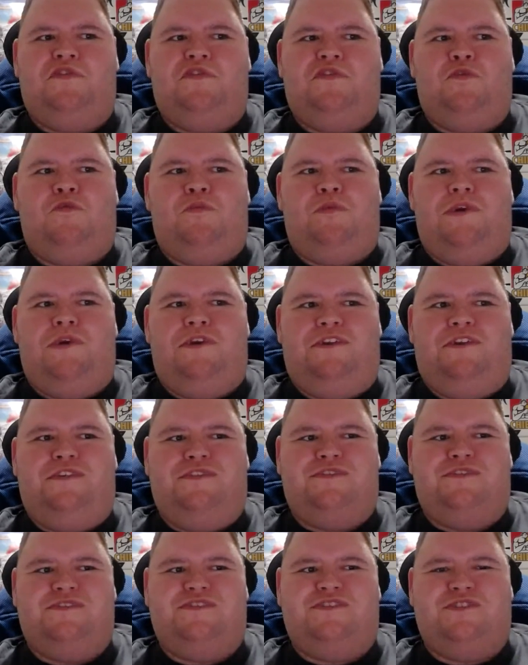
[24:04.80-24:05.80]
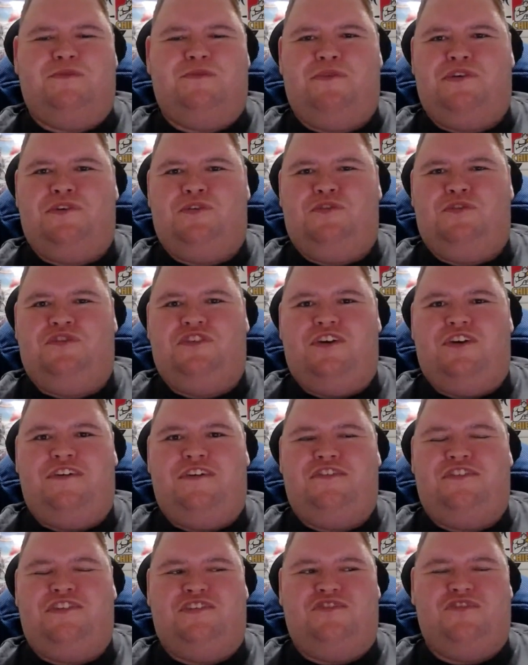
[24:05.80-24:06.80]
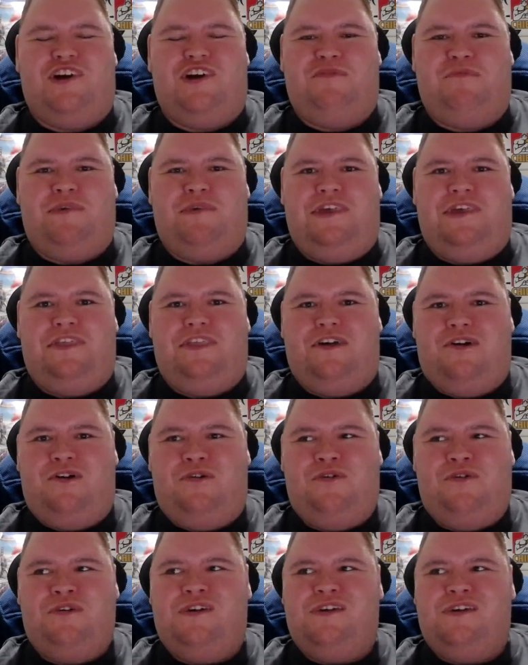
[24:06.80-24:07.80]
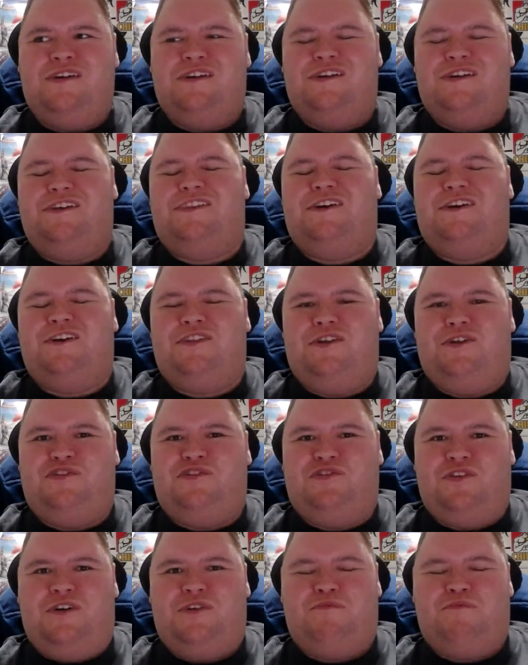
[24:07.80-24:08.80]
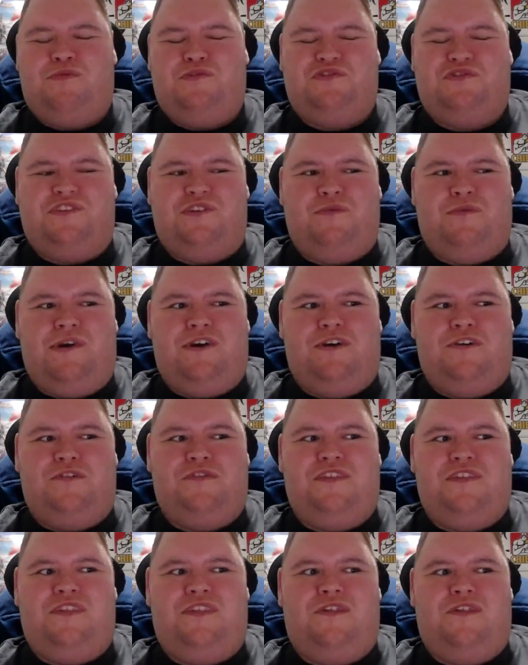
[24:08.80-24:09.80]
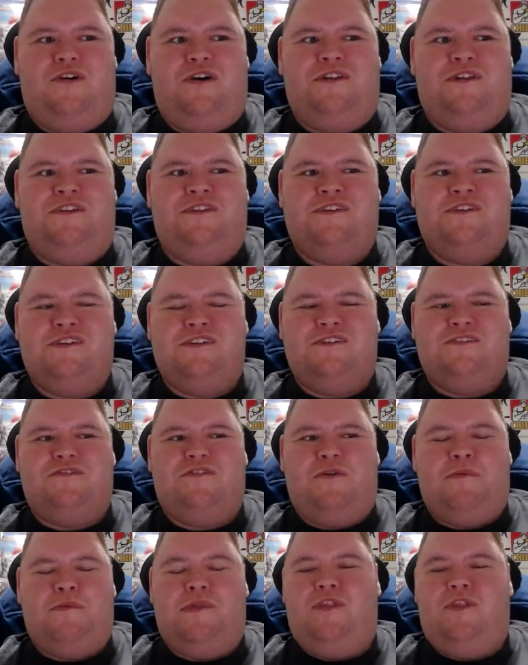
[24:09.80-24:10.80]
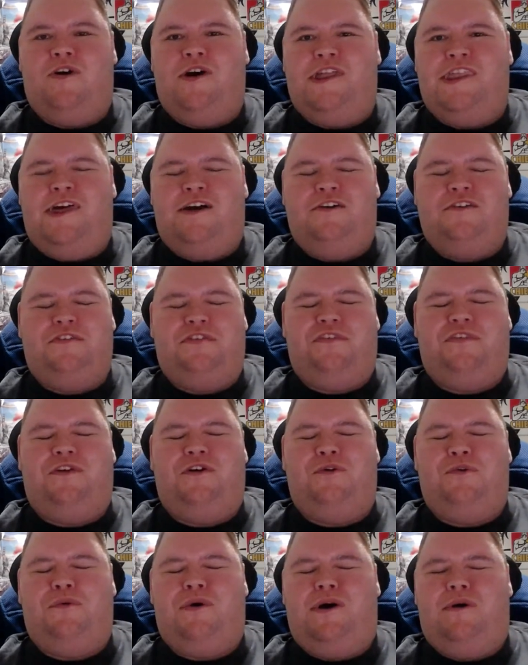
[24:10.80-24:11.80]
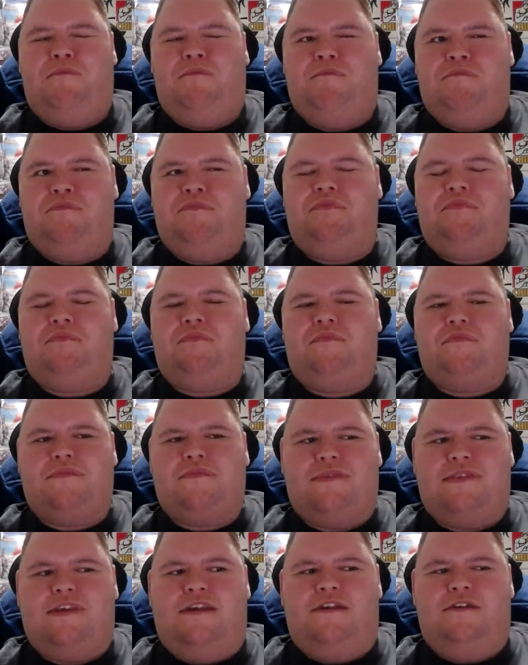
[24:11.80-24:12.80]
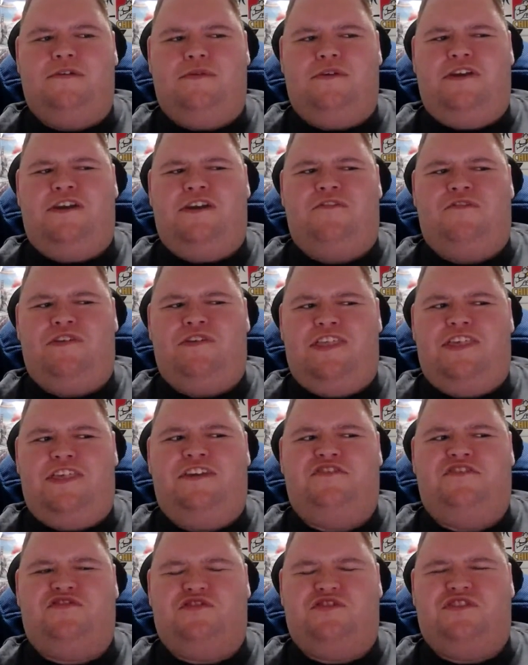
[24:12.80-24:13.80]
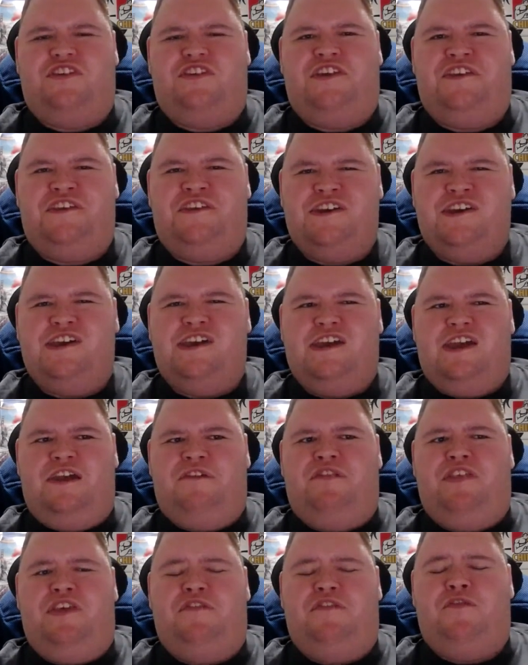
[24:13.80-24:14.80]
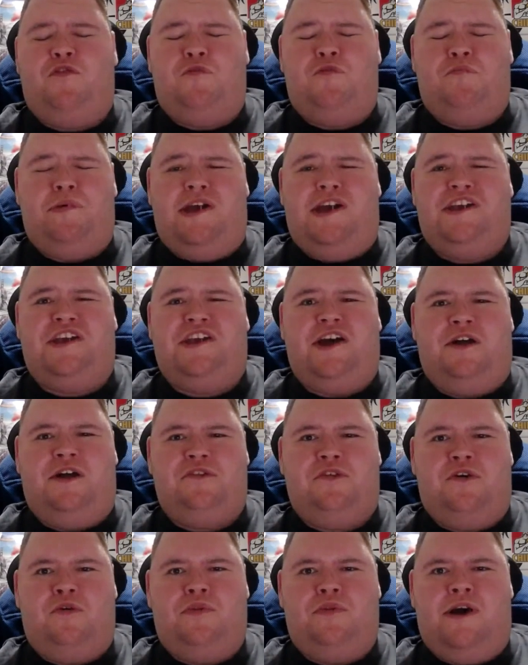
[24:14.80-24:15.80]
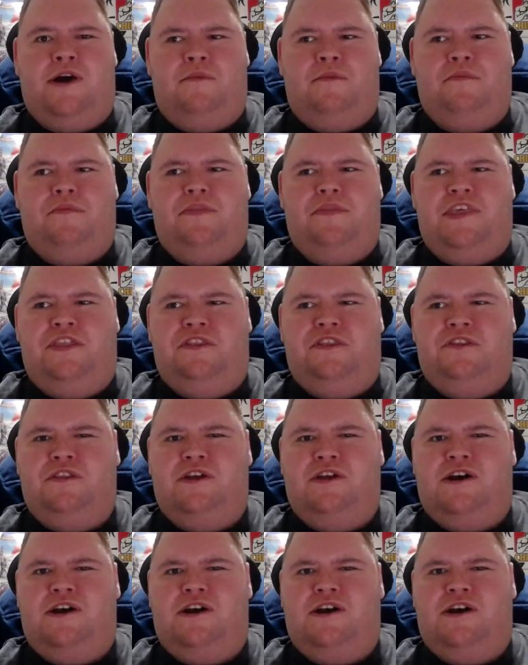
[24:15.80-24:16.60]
will be typical of South African rugby. They'll try and push their way over the line from a line out. So, really interesting. If their 4-pack can't hold up, then